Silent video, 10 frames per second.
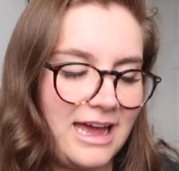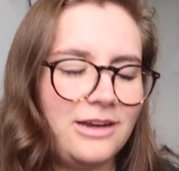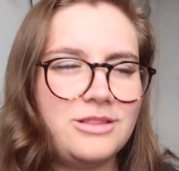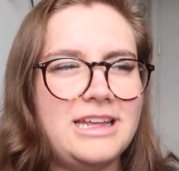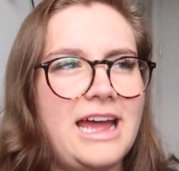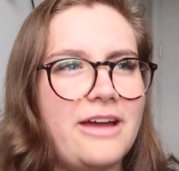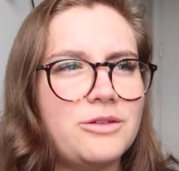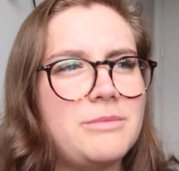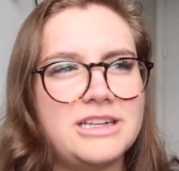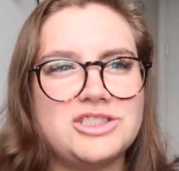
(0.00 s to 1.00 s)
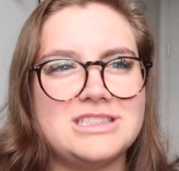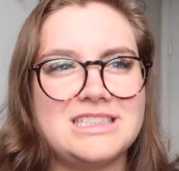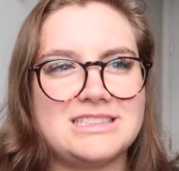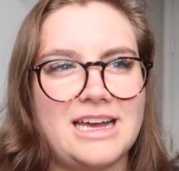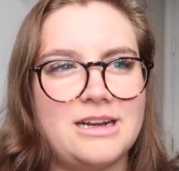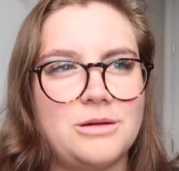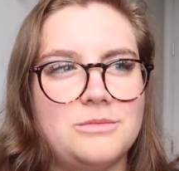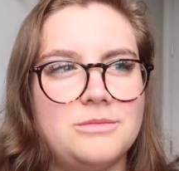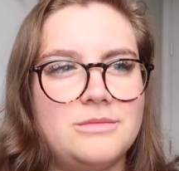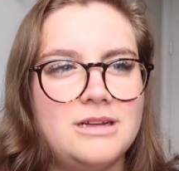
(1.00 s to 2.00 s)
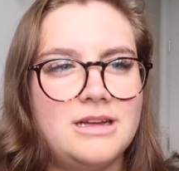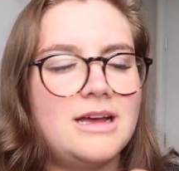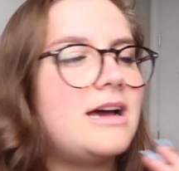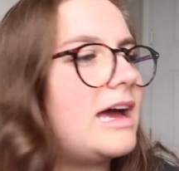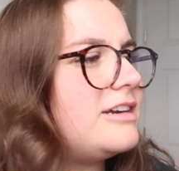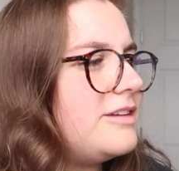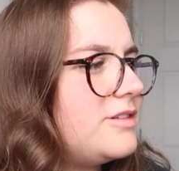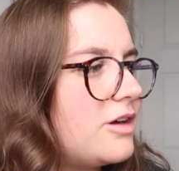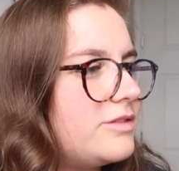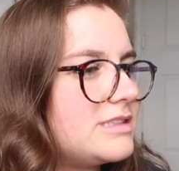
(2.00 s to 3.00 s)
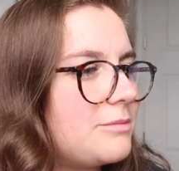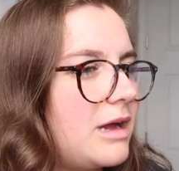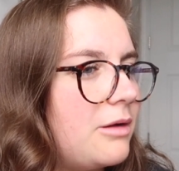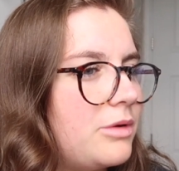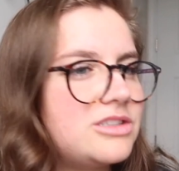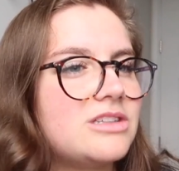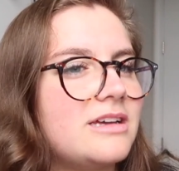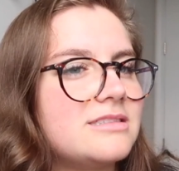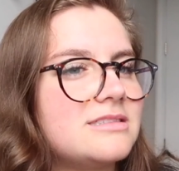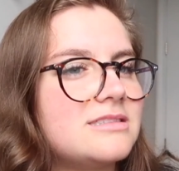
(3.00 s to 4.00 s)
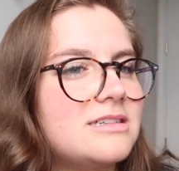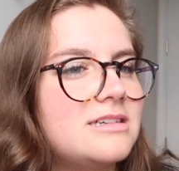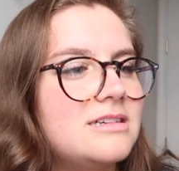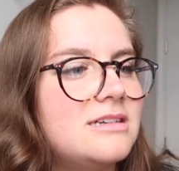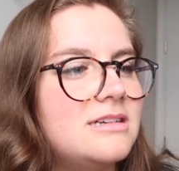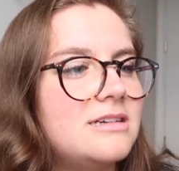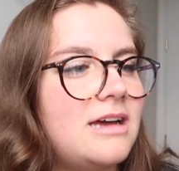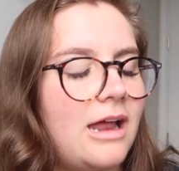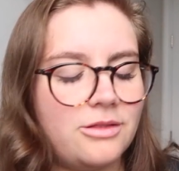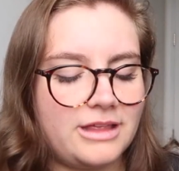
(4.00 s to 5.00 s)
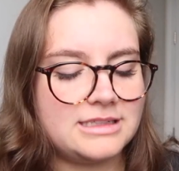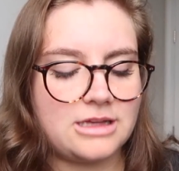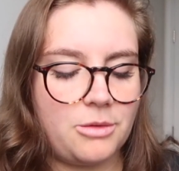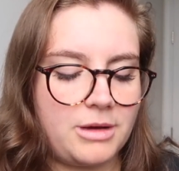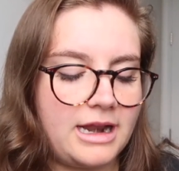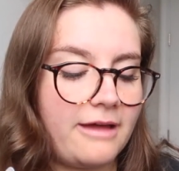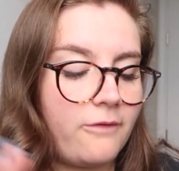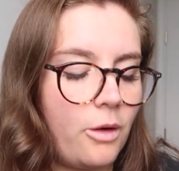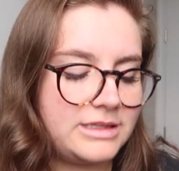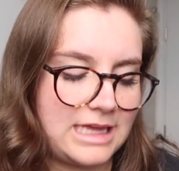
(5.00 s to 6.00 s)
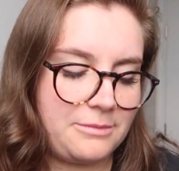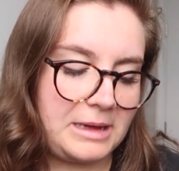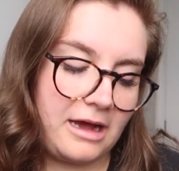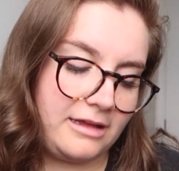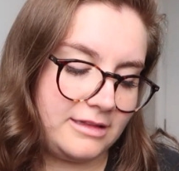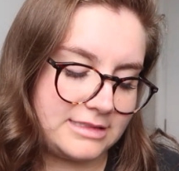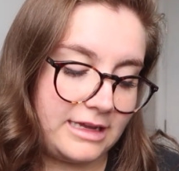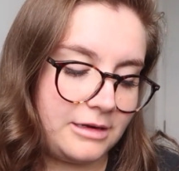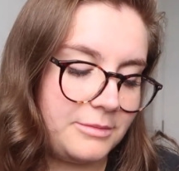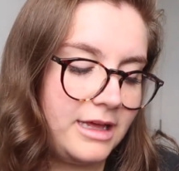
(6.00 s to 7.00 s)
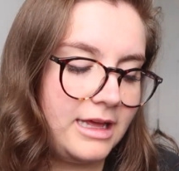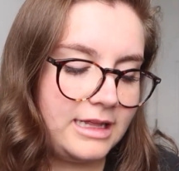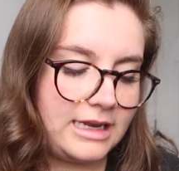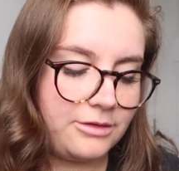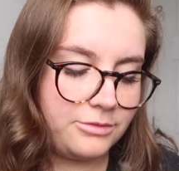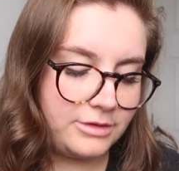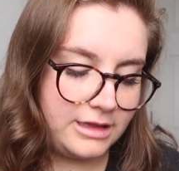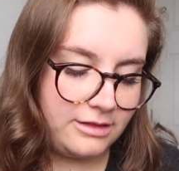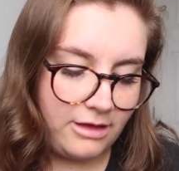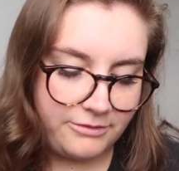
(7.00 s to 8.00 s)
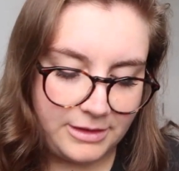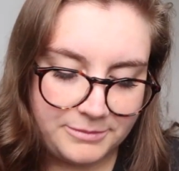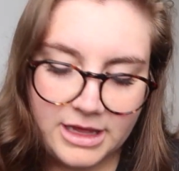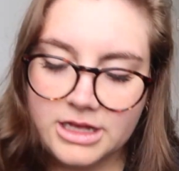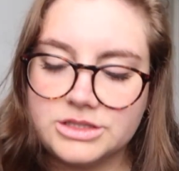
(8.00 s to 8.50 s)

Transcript: I don't think I ever mentioned this item. I don't even know if it's on my wish list. I don't think so, but I always had my eye on this item. I really love it.